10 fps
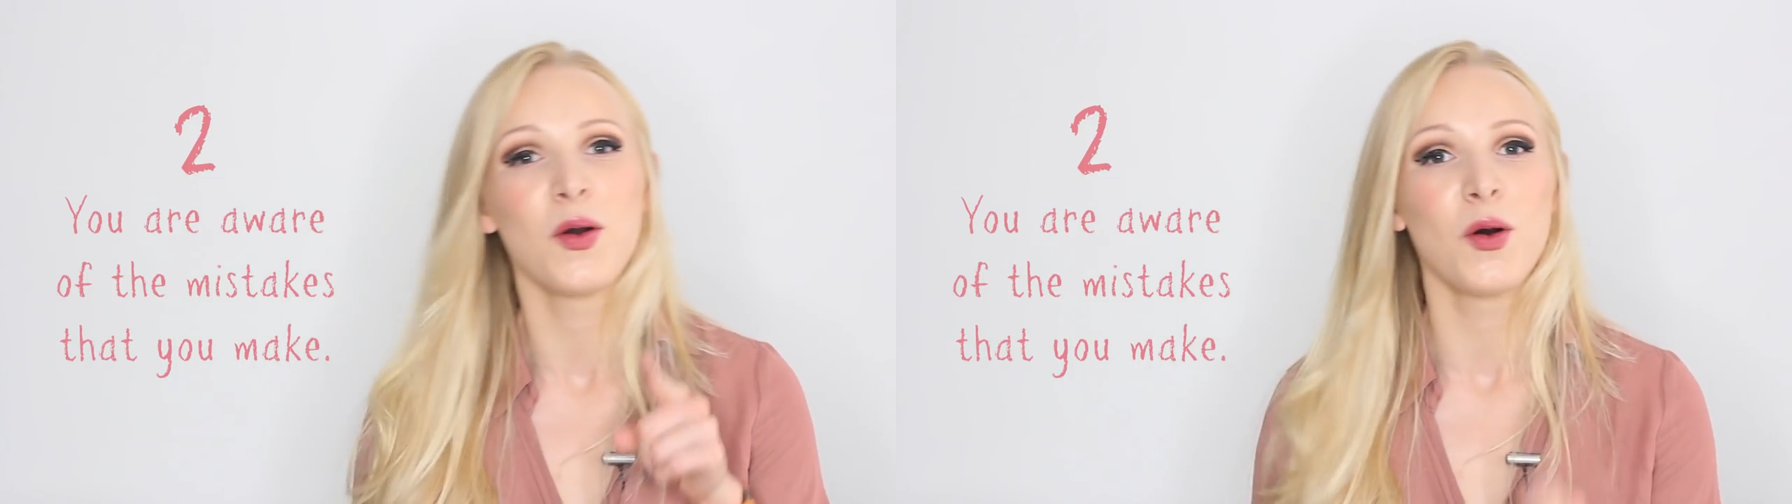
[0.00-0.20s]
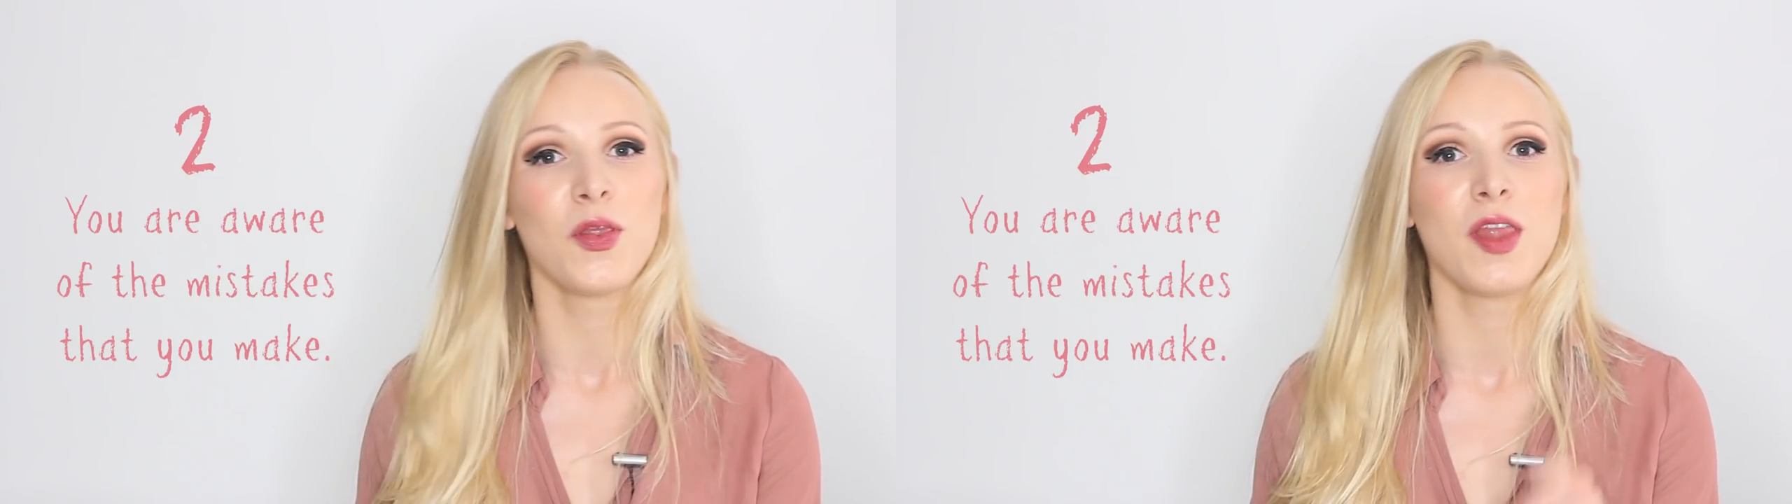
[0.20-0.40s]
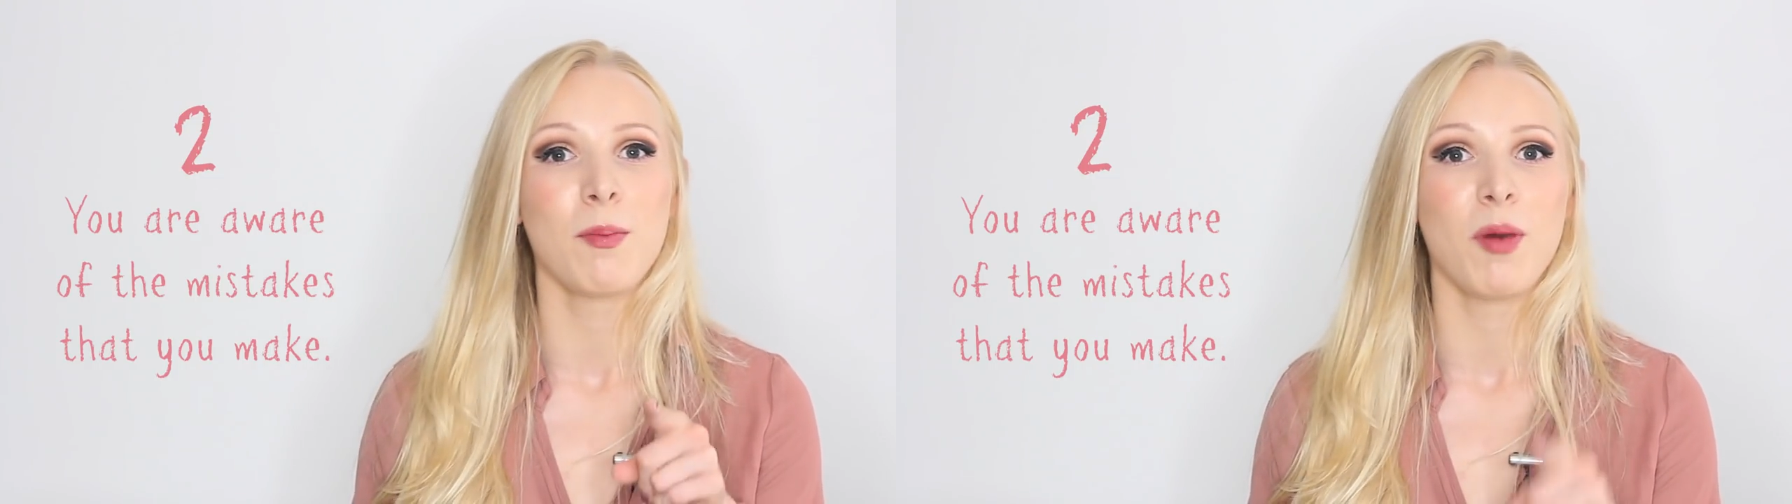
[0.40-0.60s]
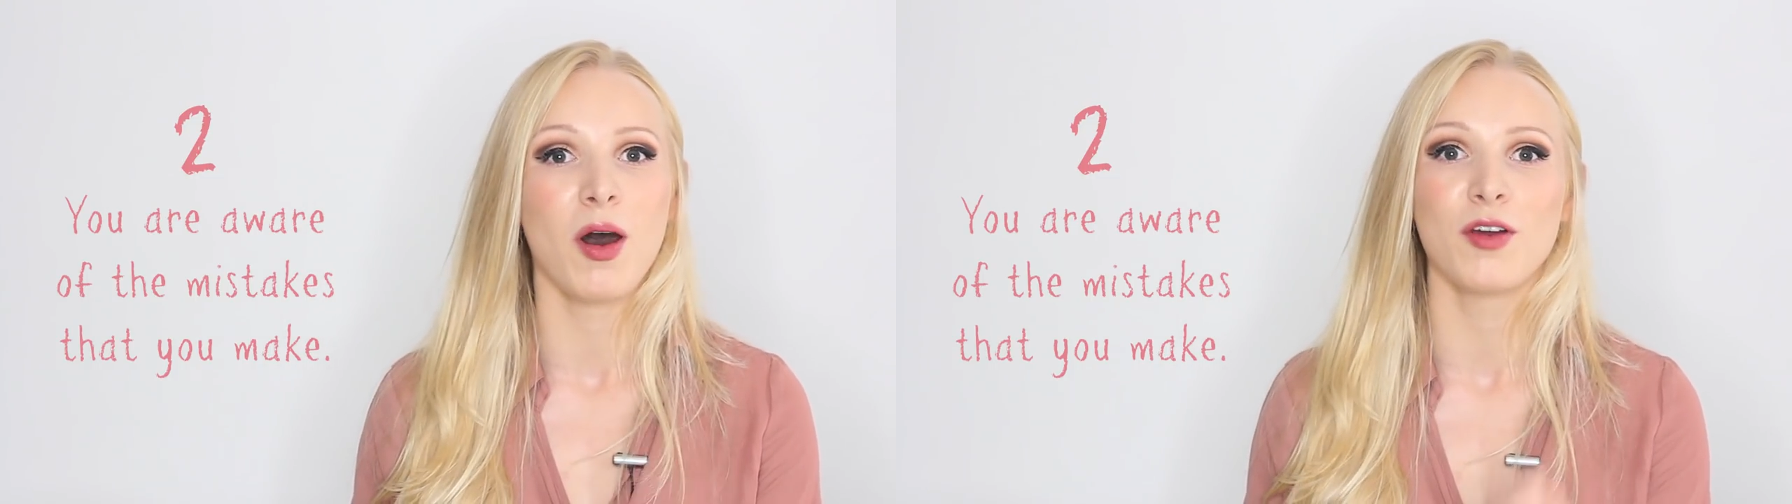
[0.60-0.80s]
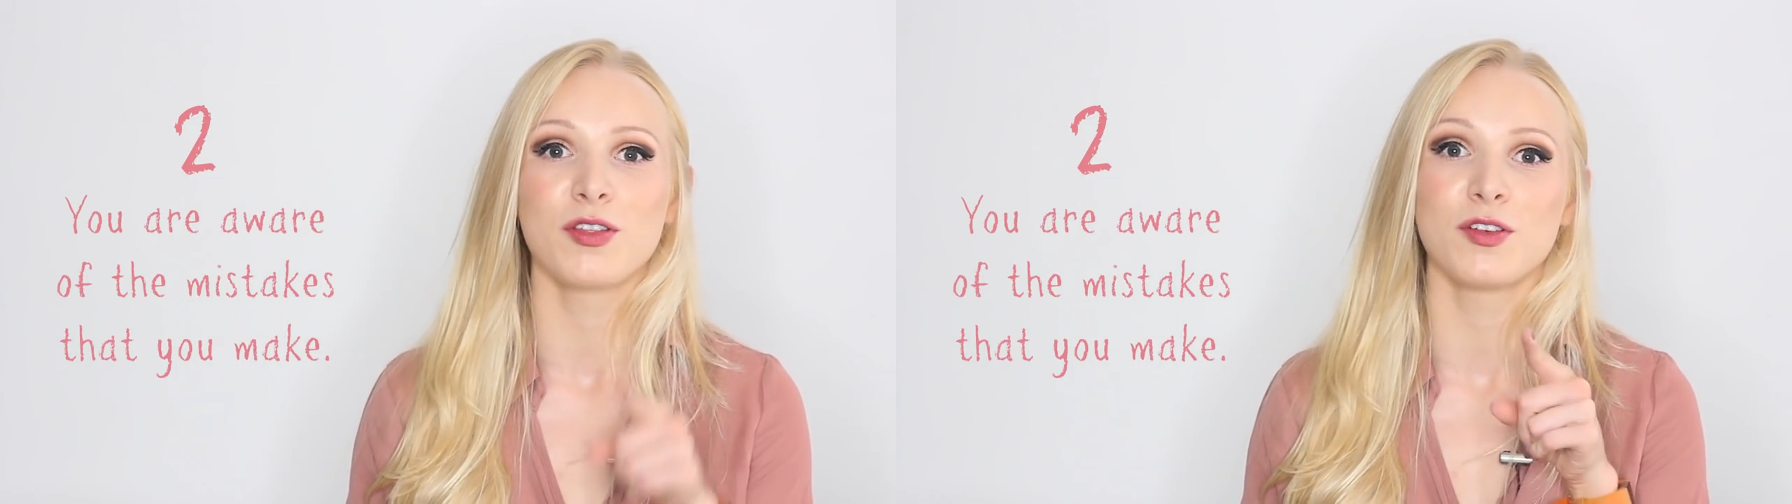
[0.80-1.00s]
on their
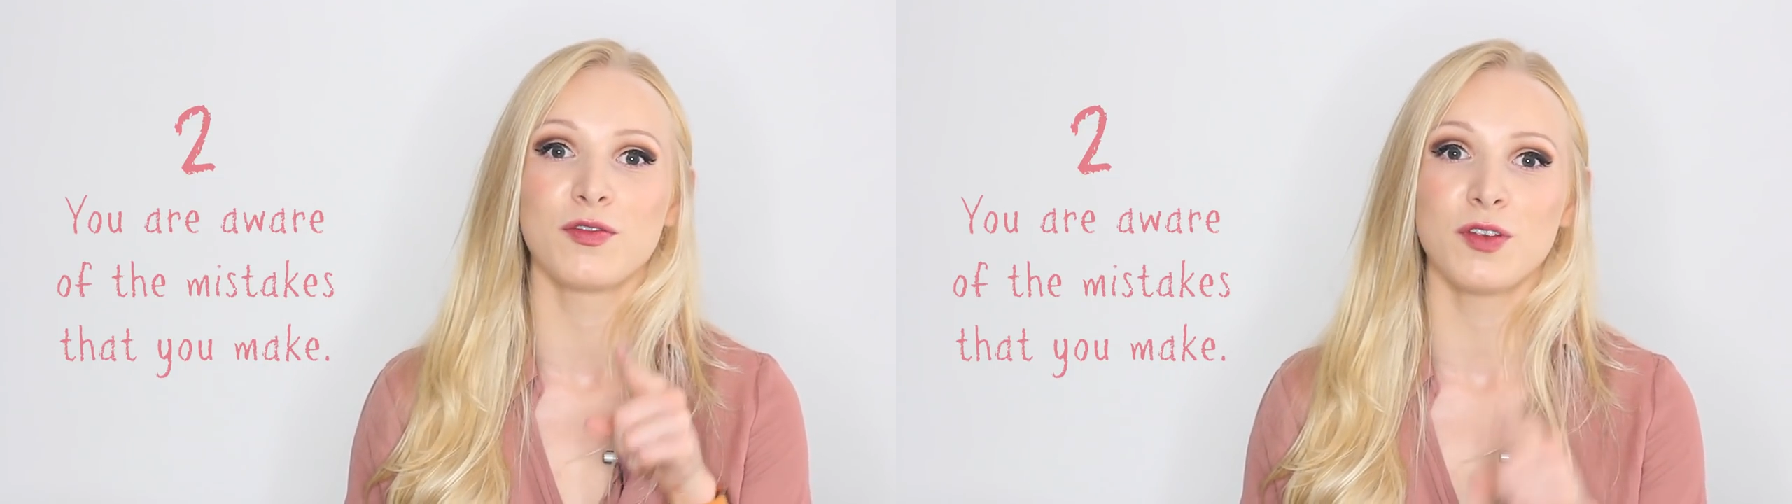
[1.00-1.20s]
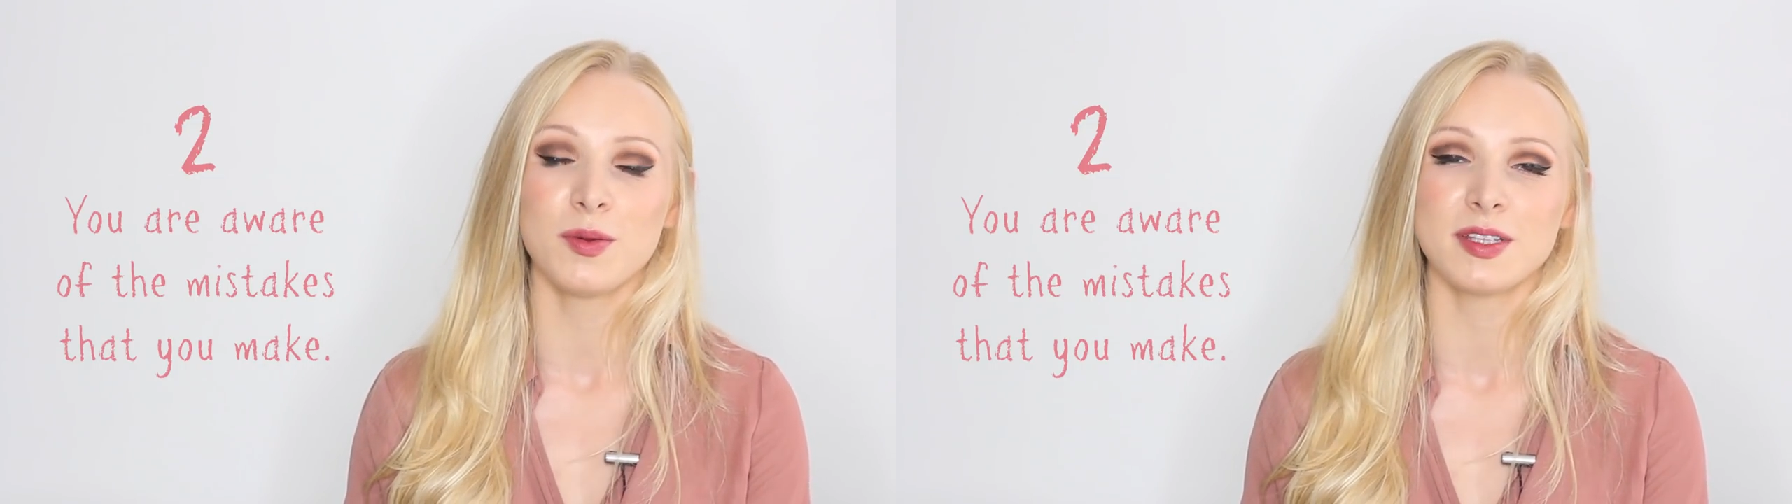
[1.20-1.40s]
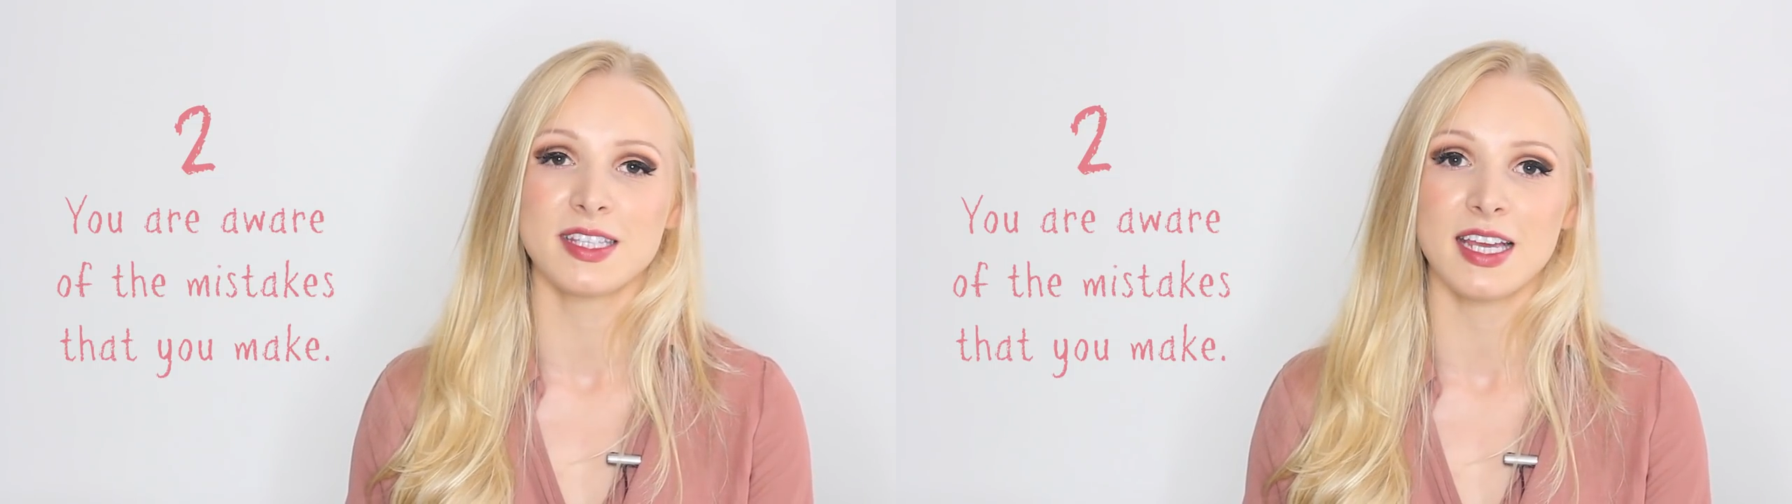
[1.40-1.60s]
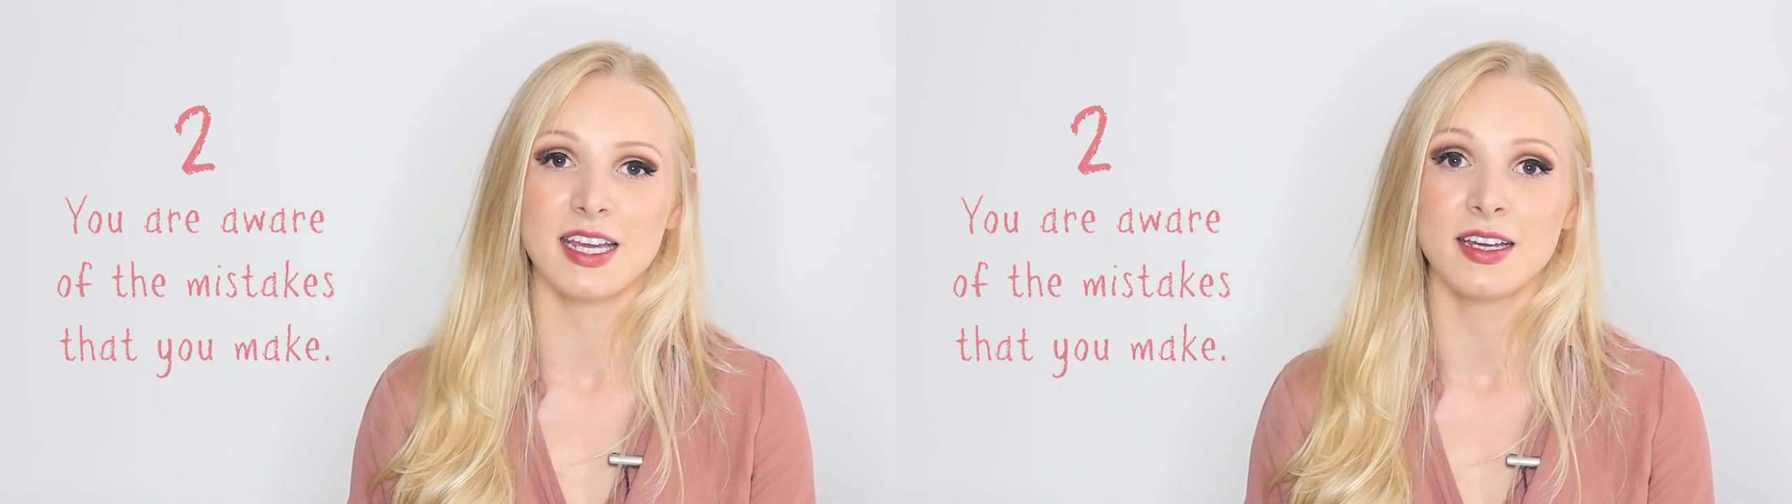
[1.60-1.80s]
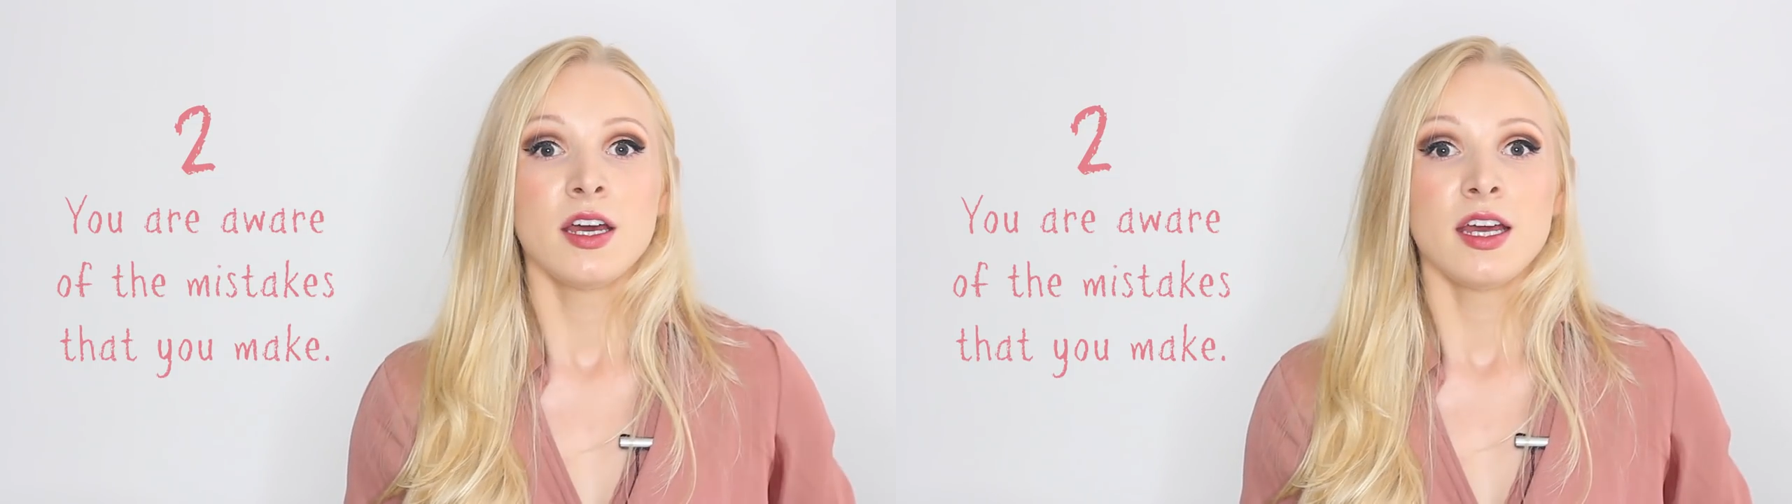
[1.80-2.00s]
path to fluency.